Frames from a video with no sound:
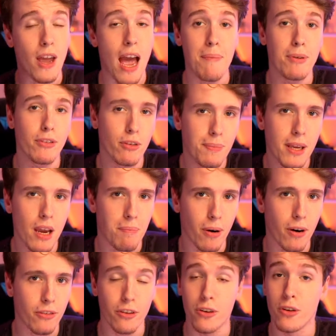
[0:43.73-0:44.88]
happen to be a
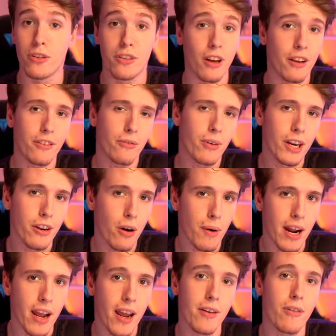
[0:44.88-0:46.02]
person who doesn't really know
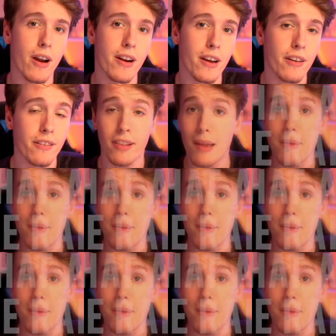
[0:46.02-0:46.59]
what a hate raid is, let